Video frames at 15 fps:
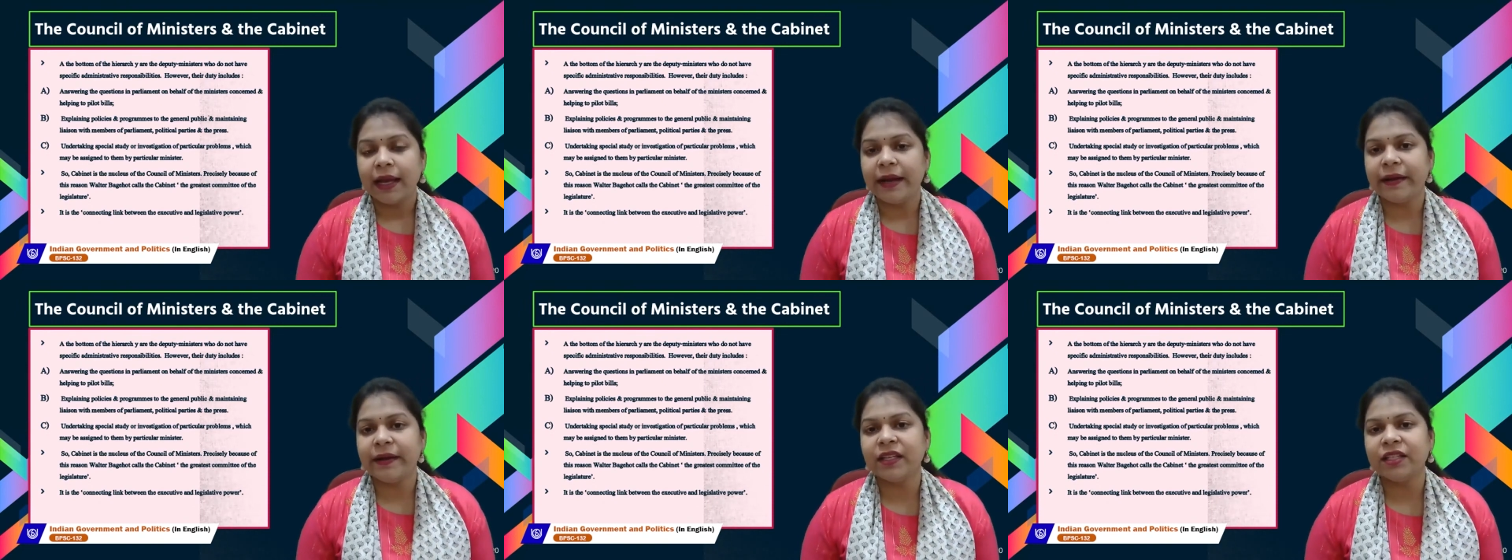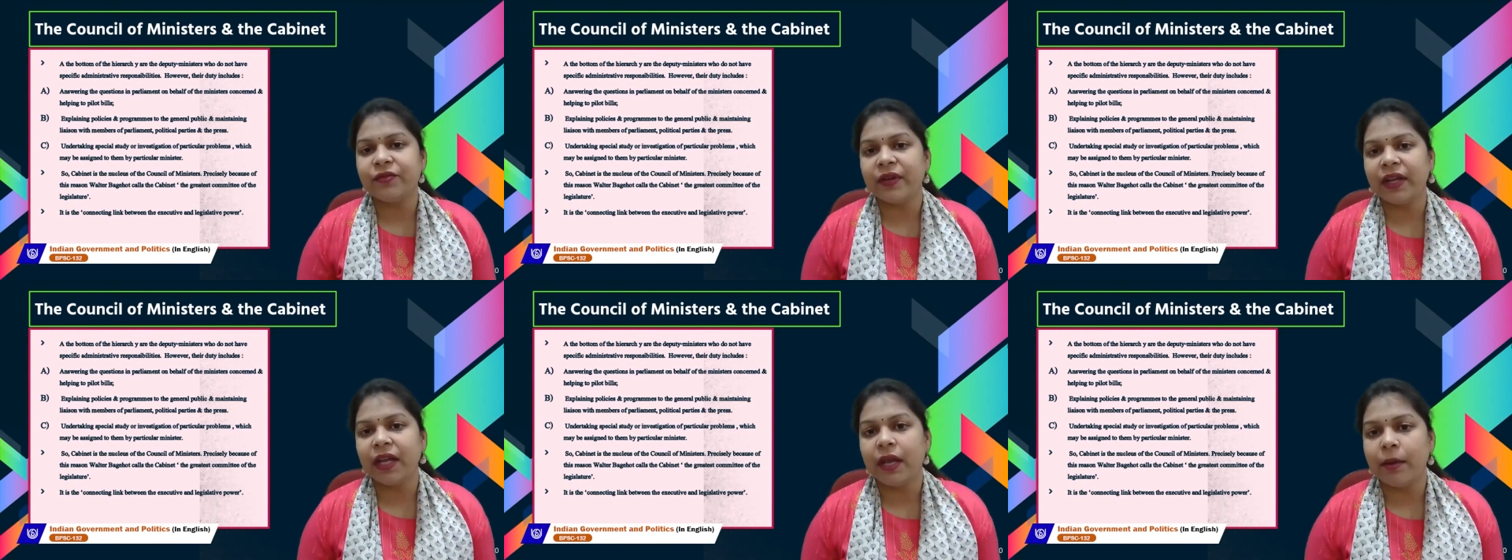It
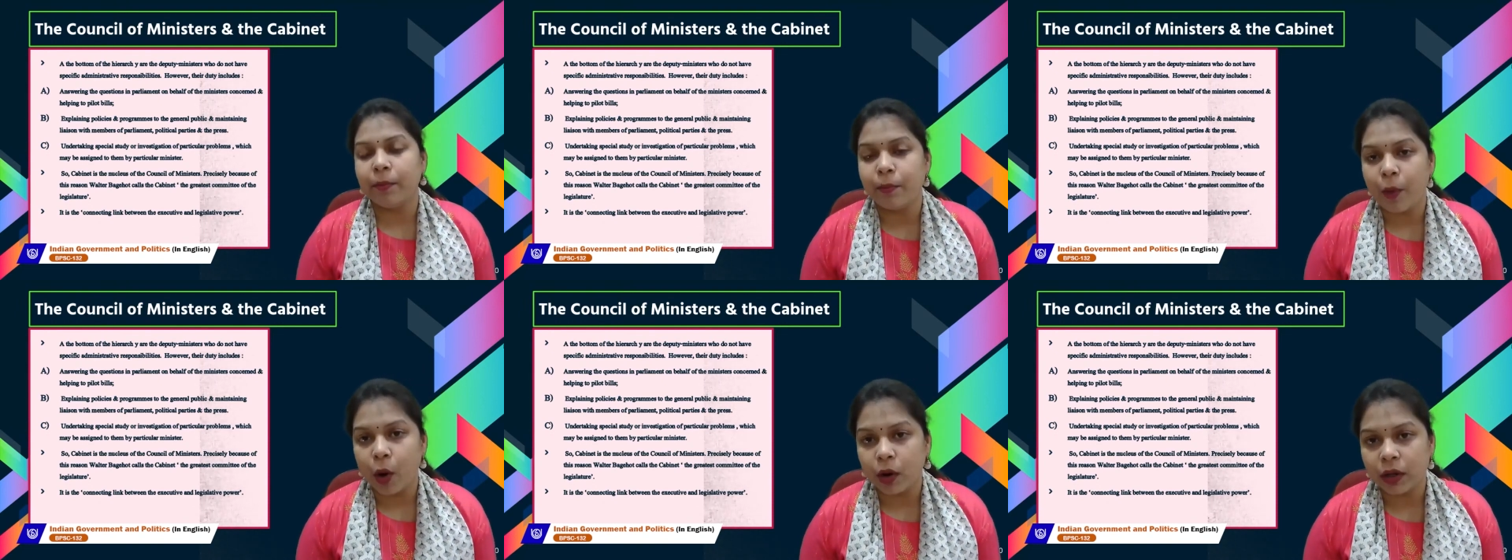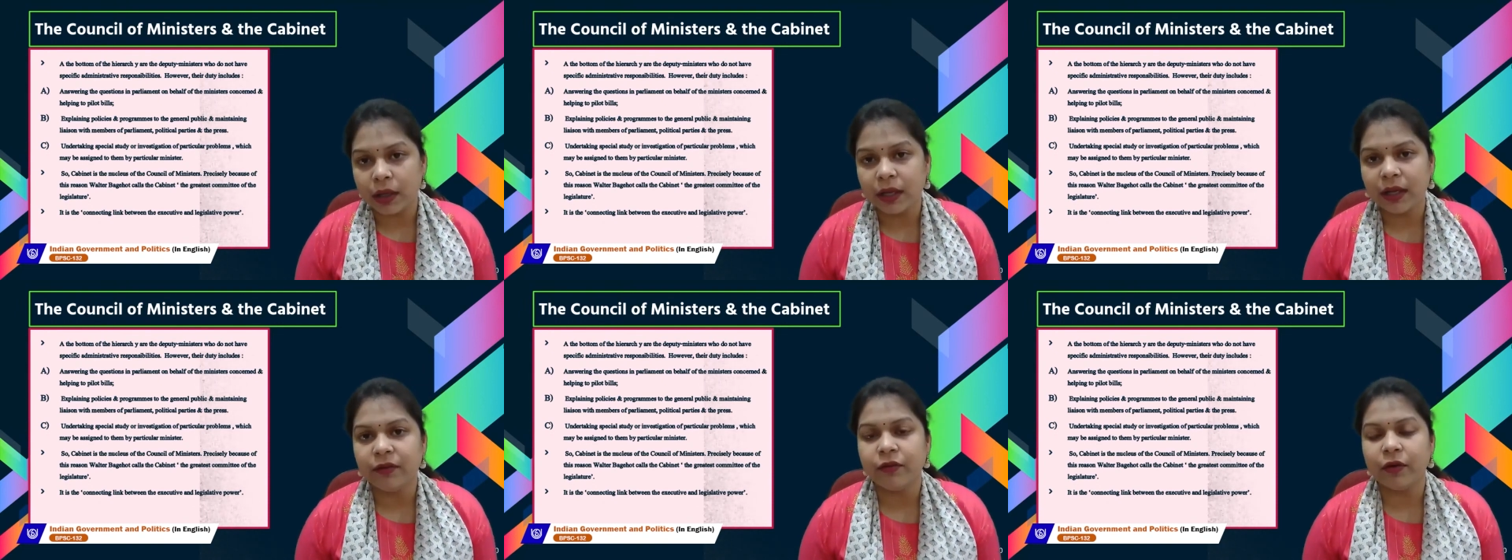is very
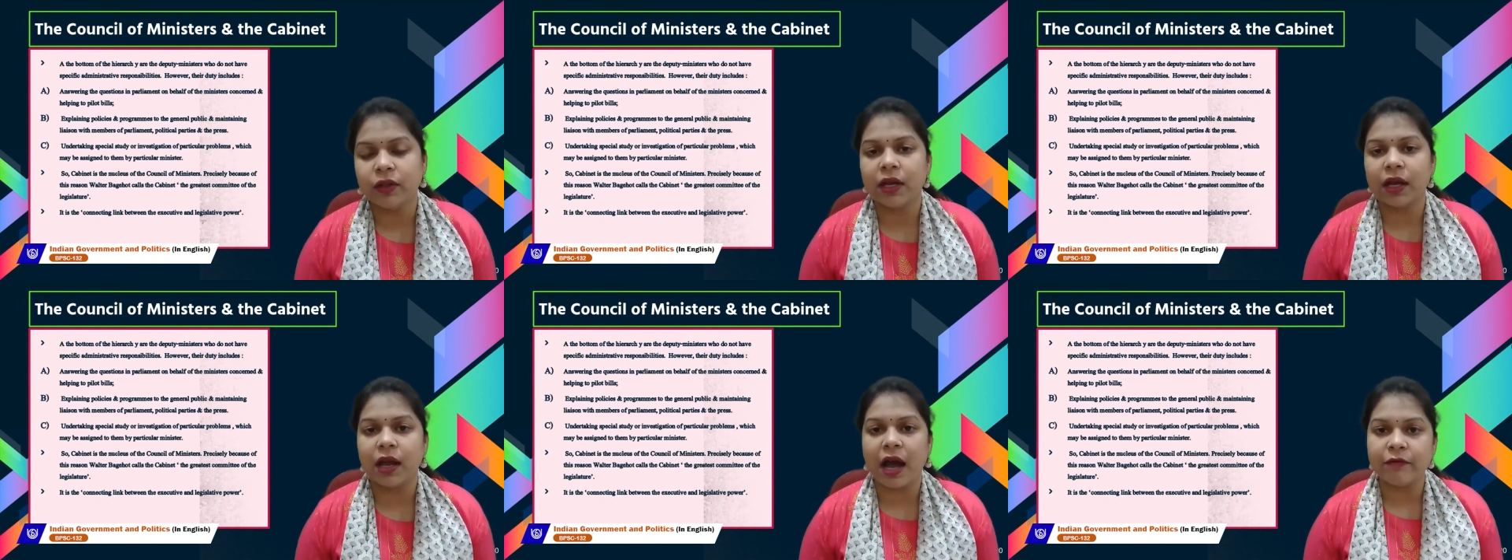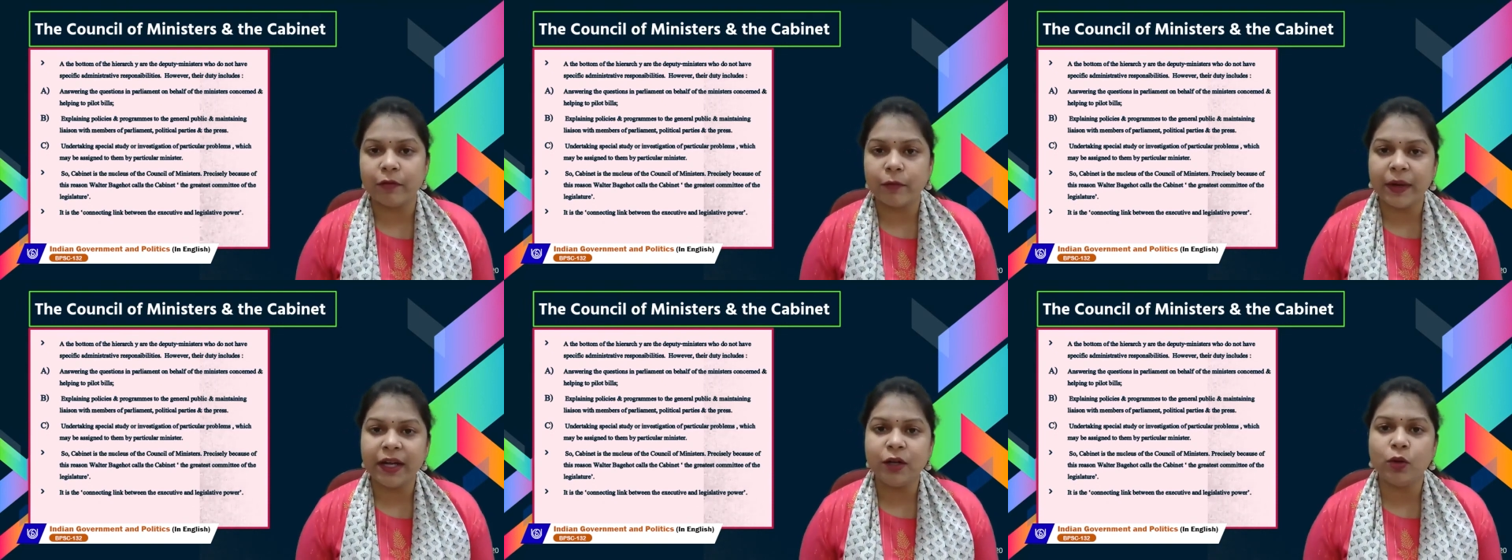important for the
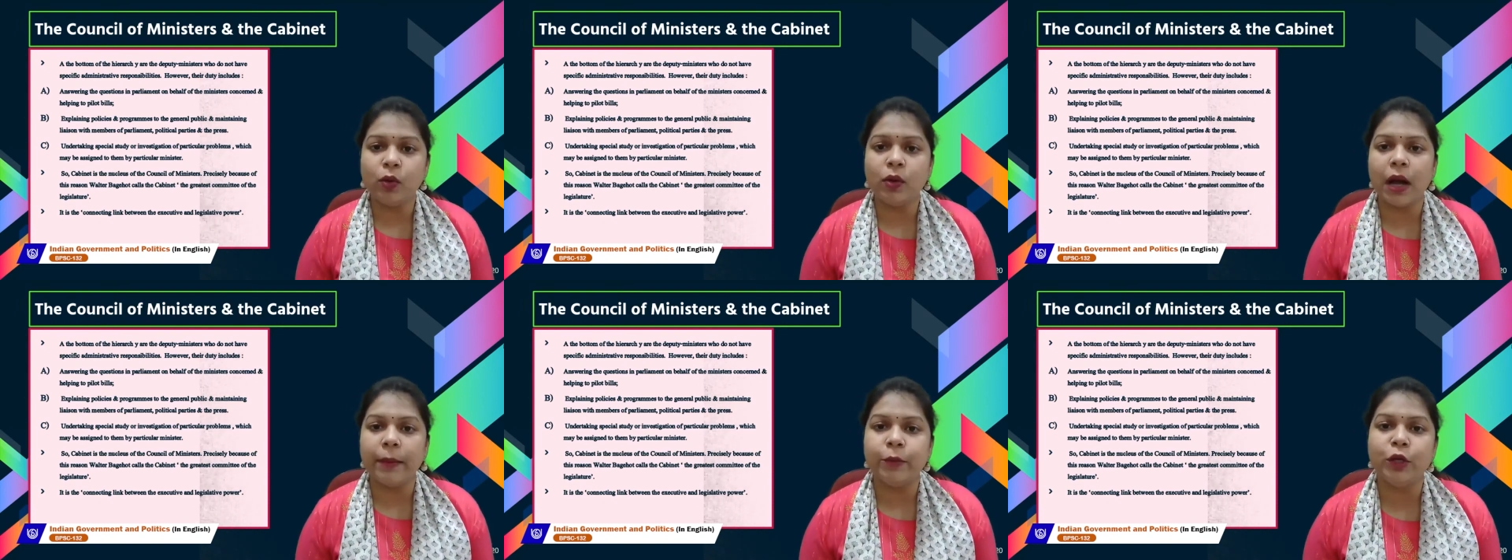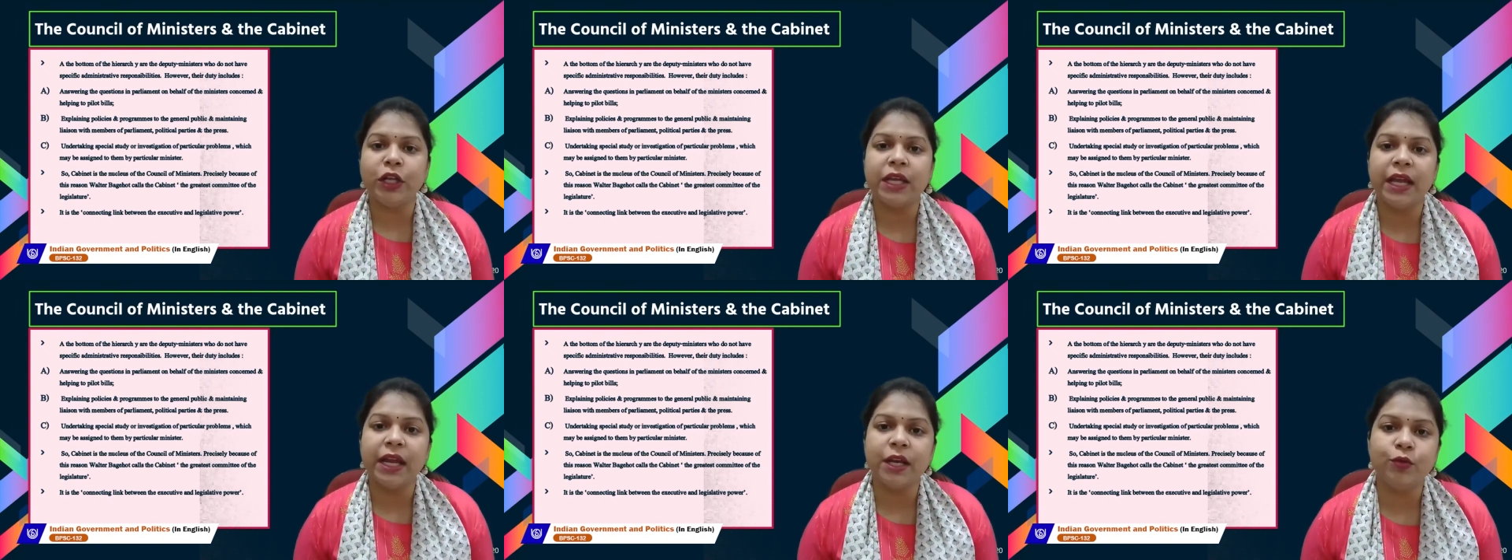government to
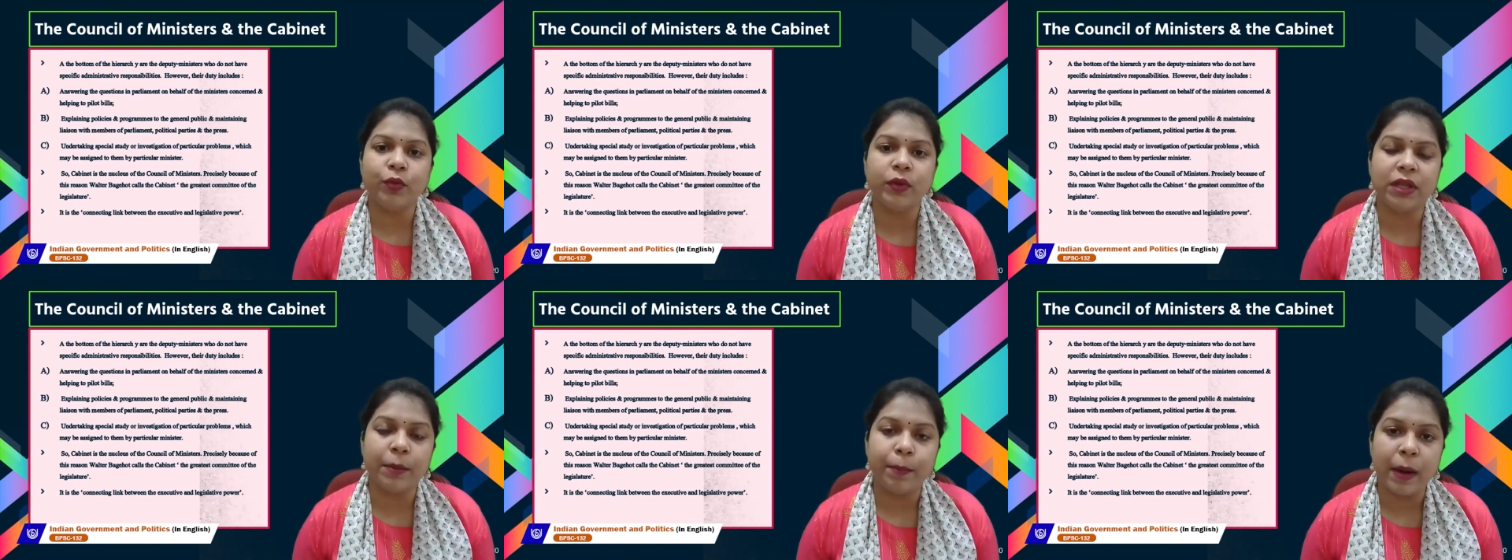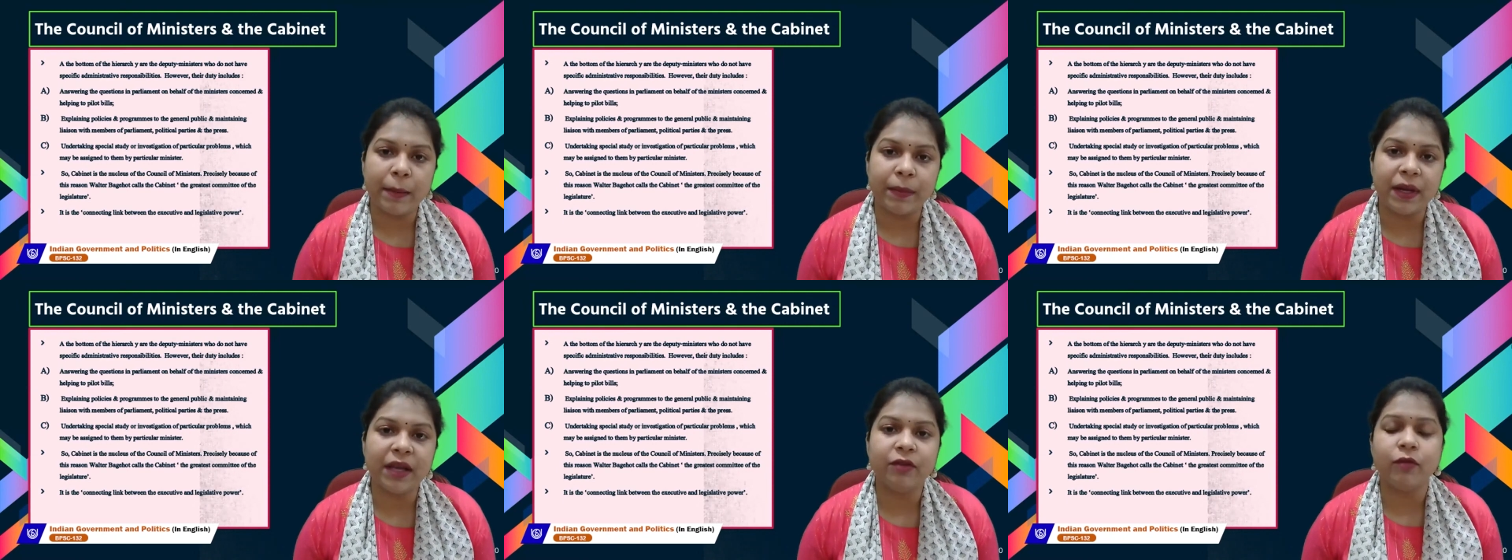communicate with the
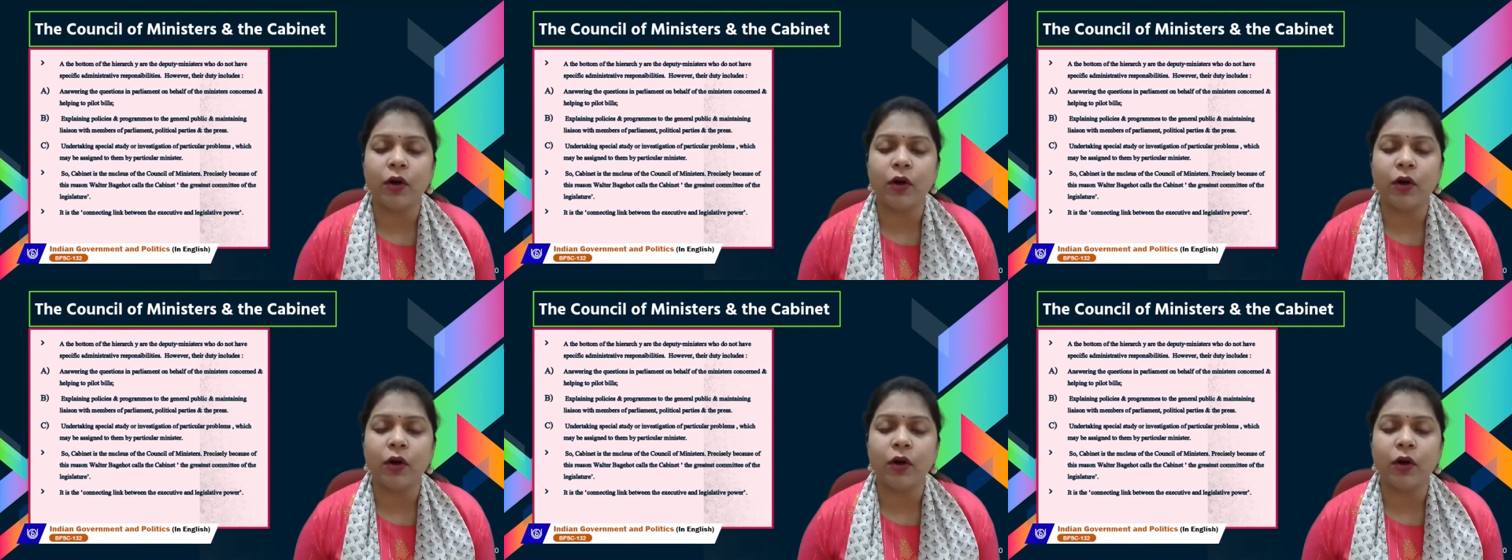public.